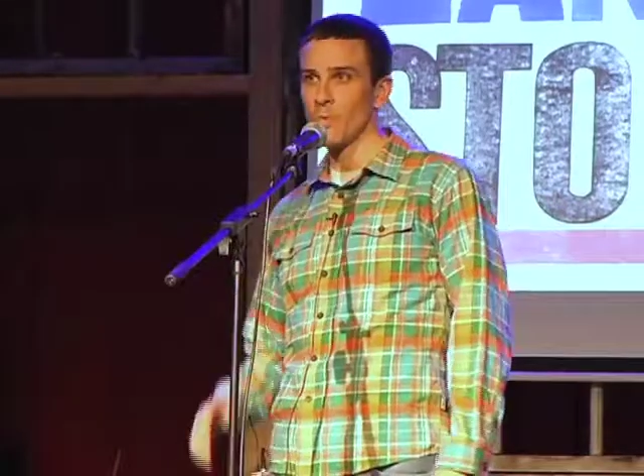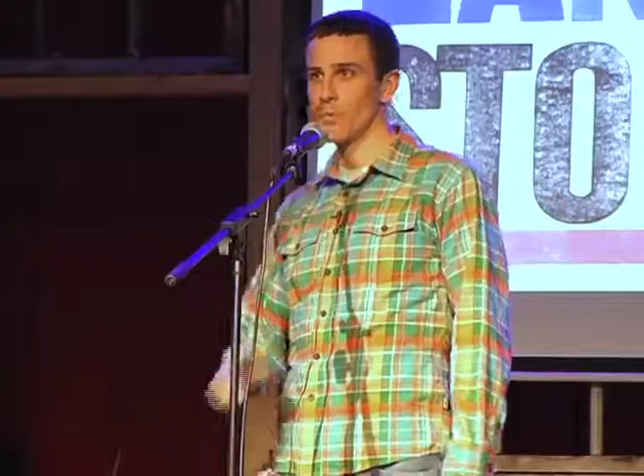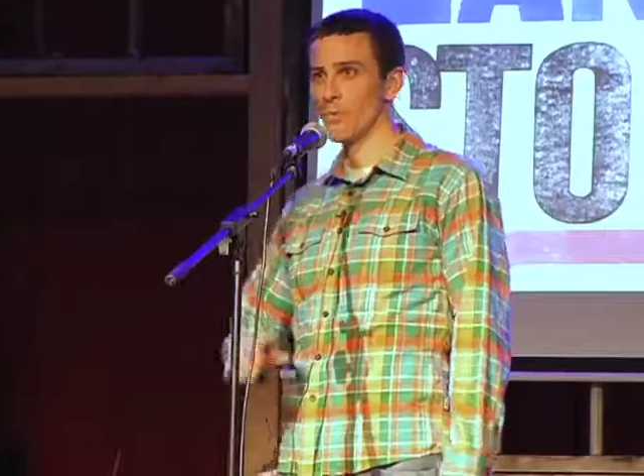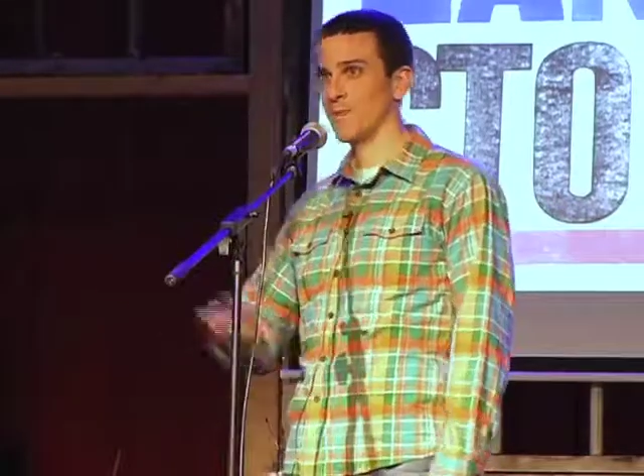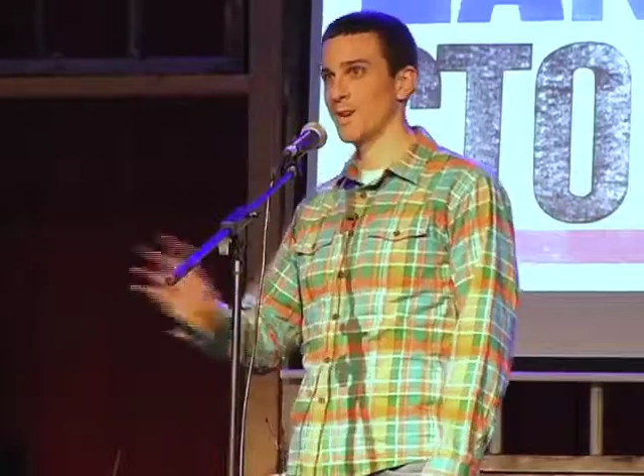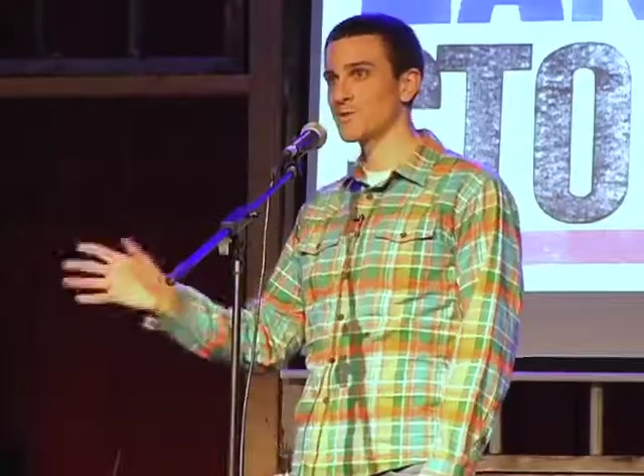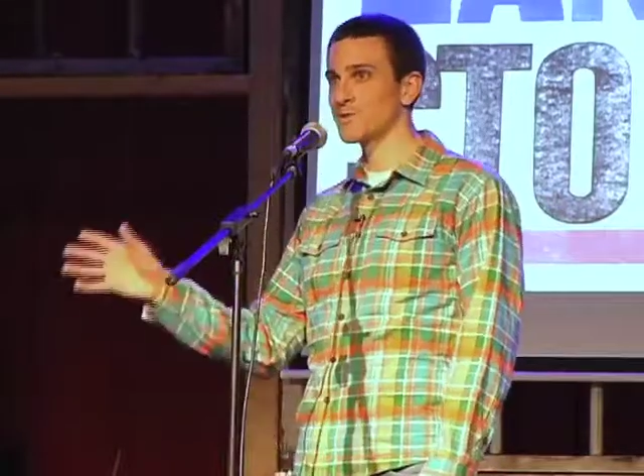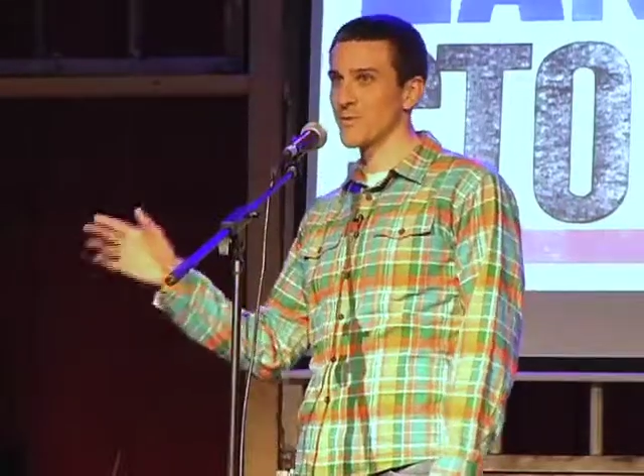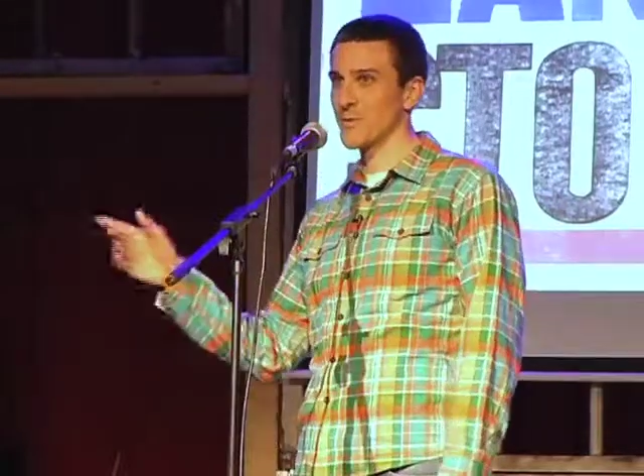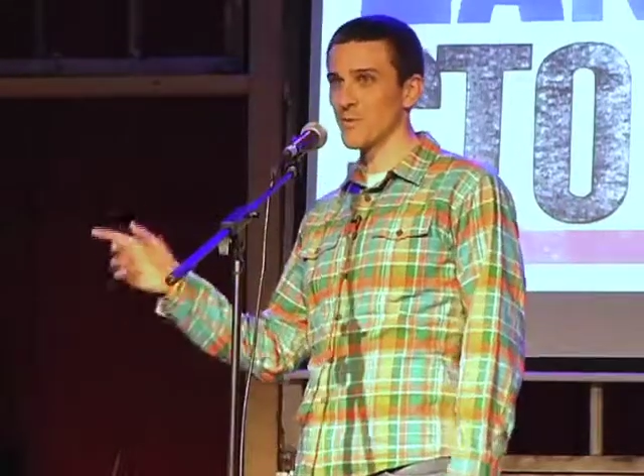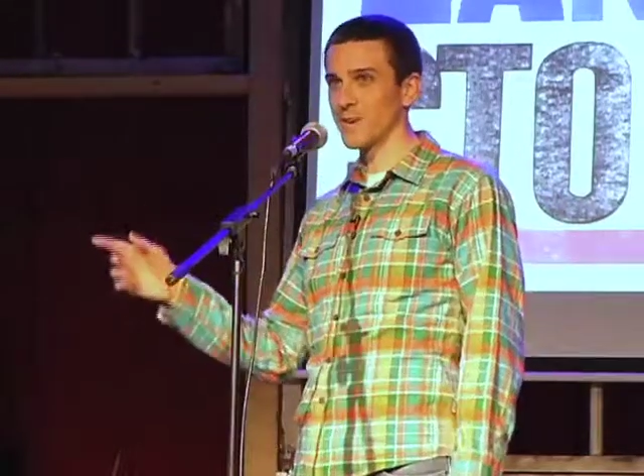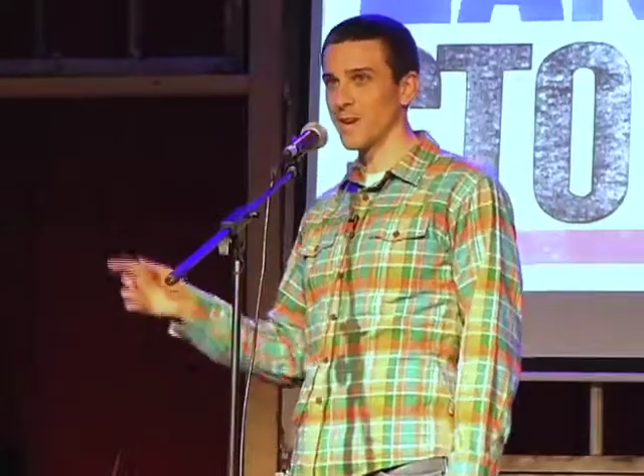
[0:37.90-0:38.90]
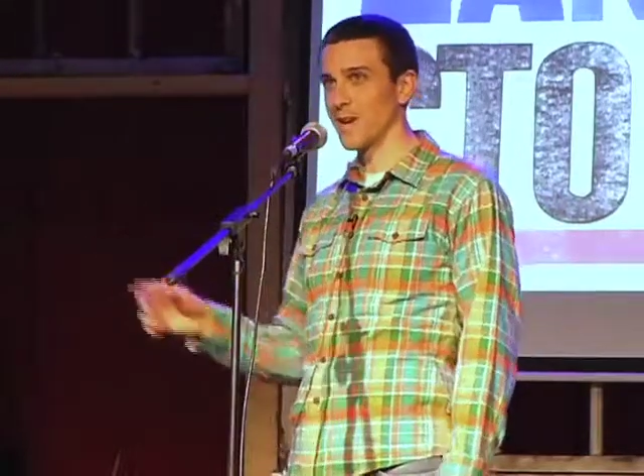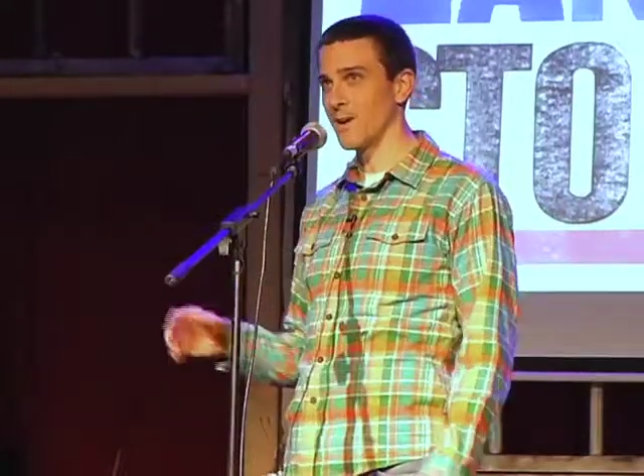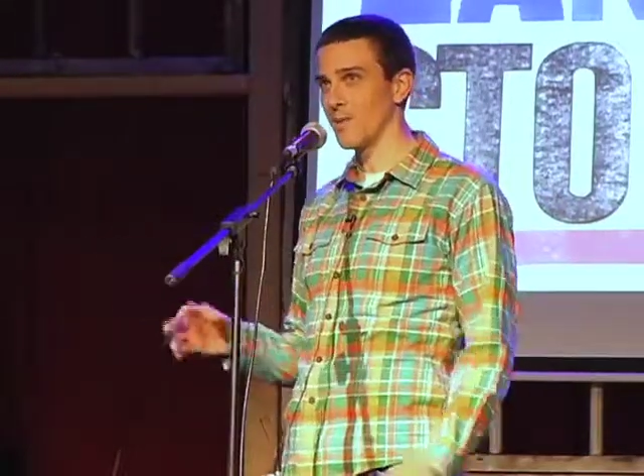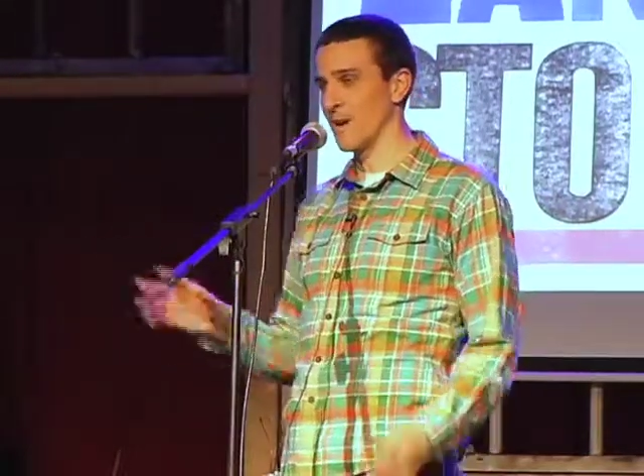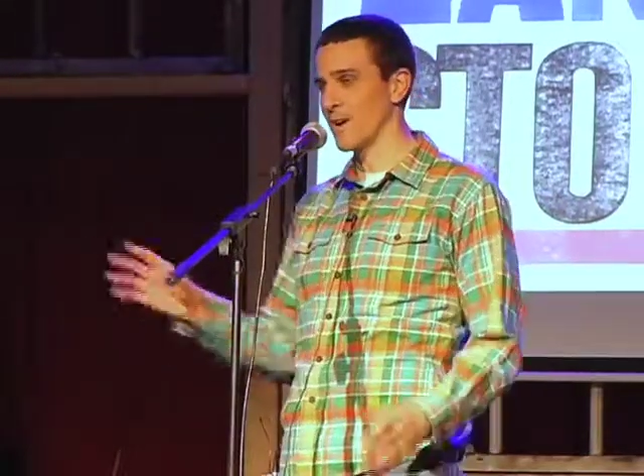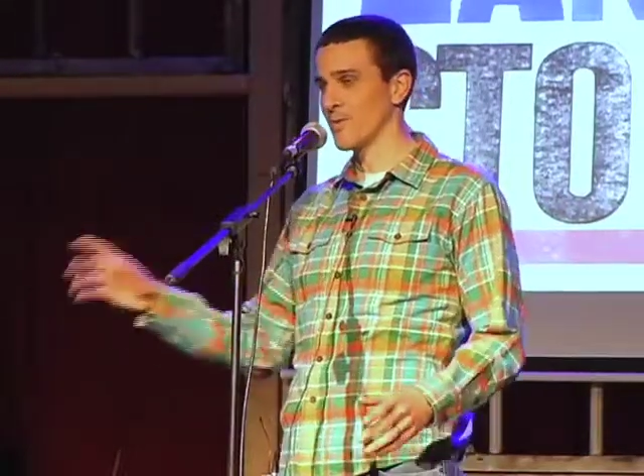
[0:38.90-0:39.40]
Well, fast forward now
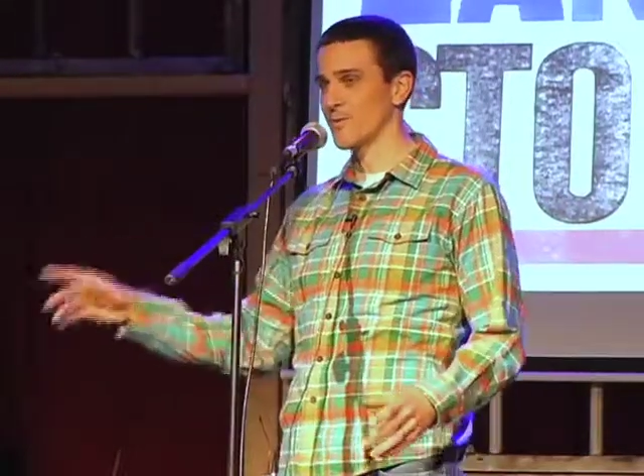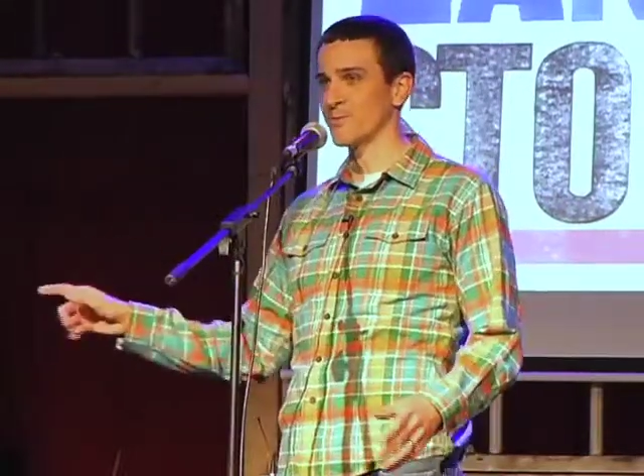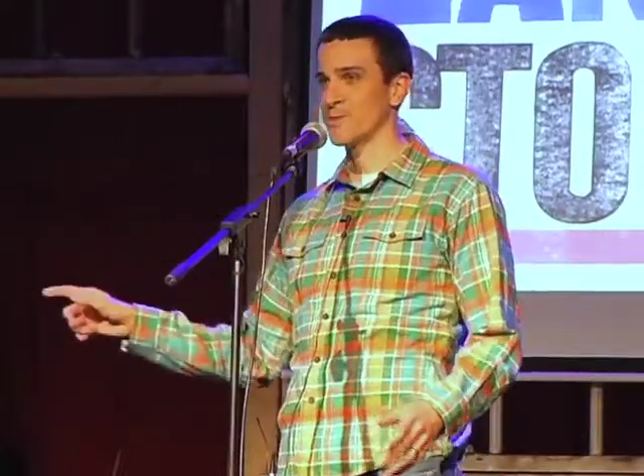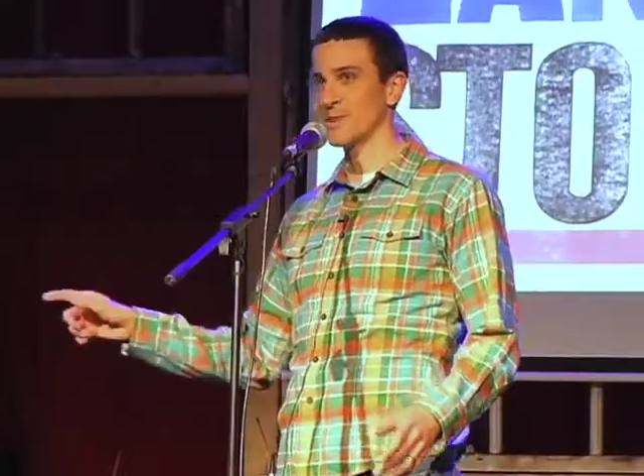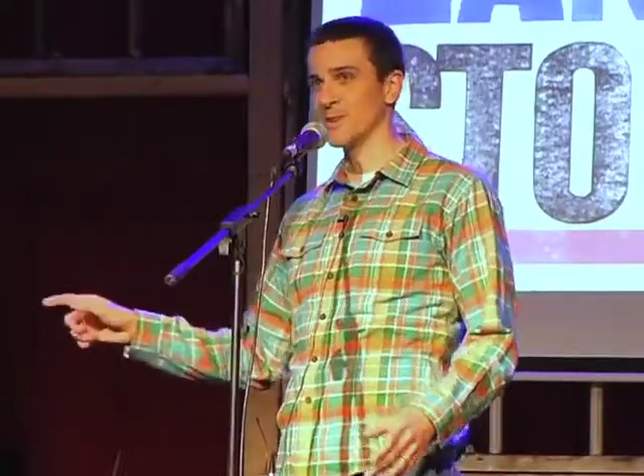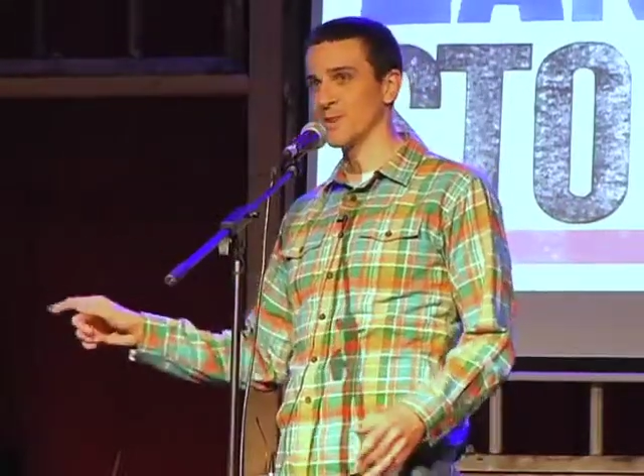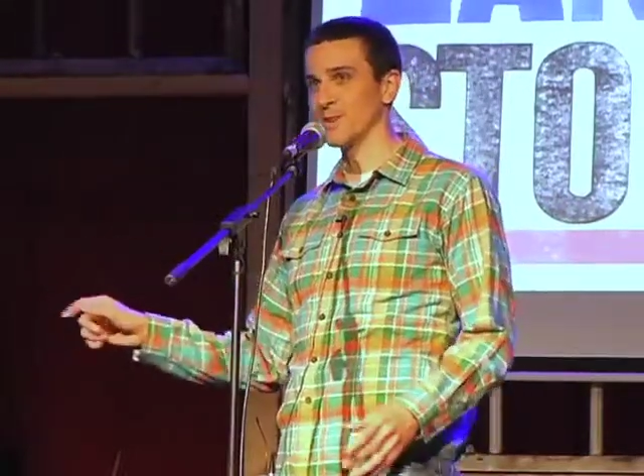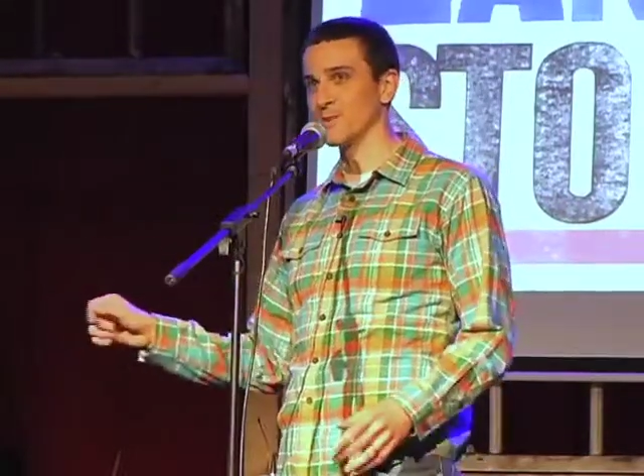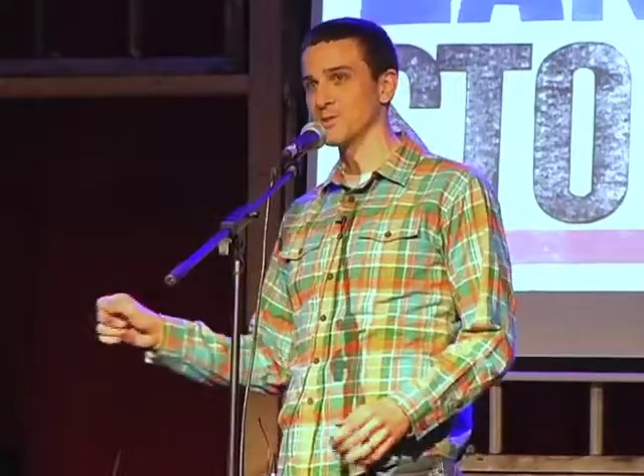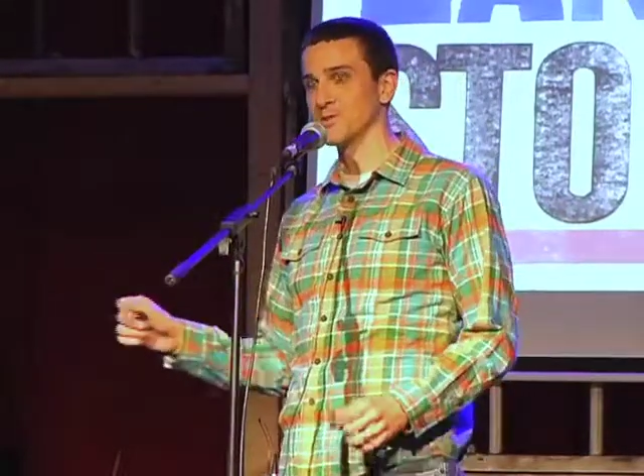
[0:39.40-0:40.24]
about 3 years.